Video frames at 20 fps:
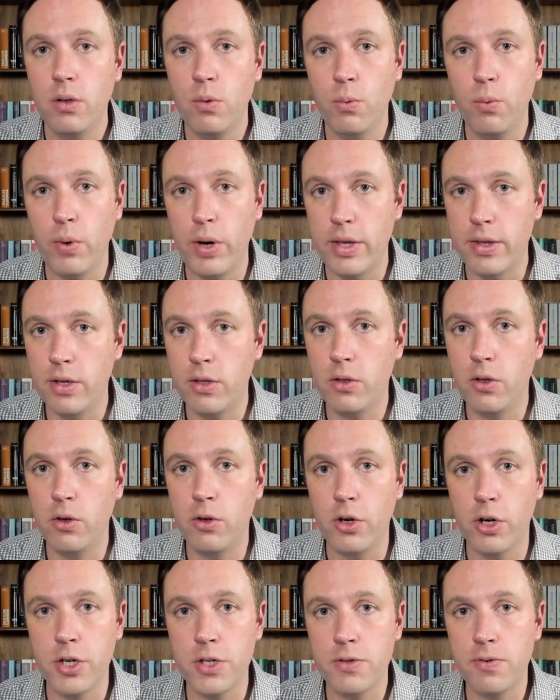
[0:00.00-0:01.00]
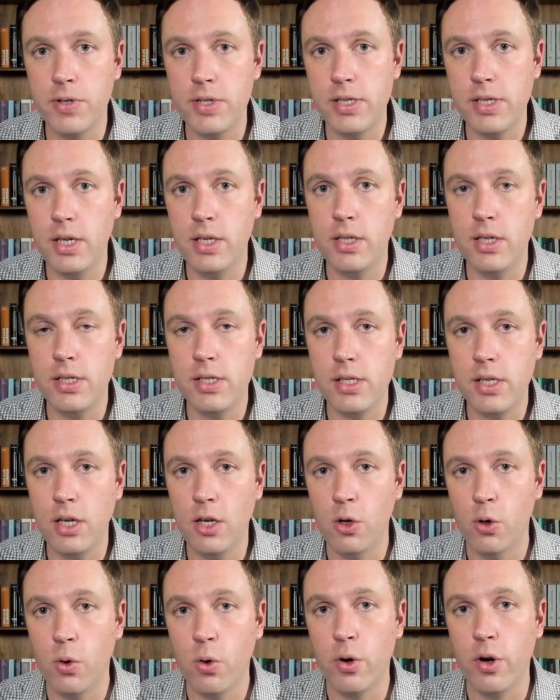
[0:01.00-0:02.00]
whether to transfer
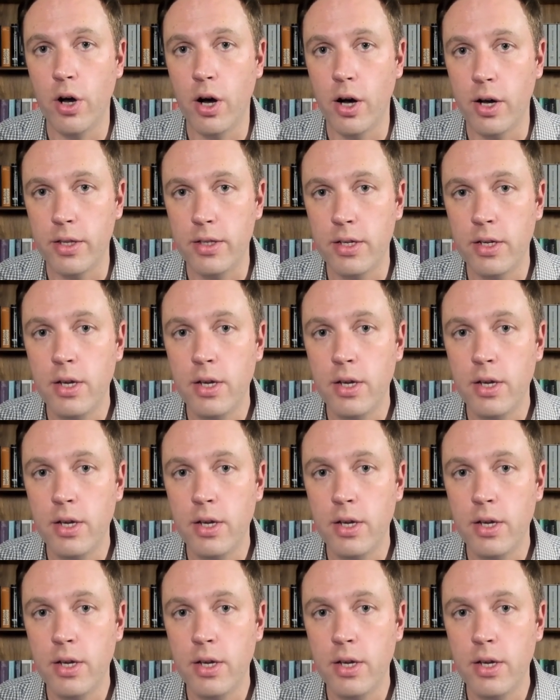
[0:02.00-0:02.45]
CTC or not,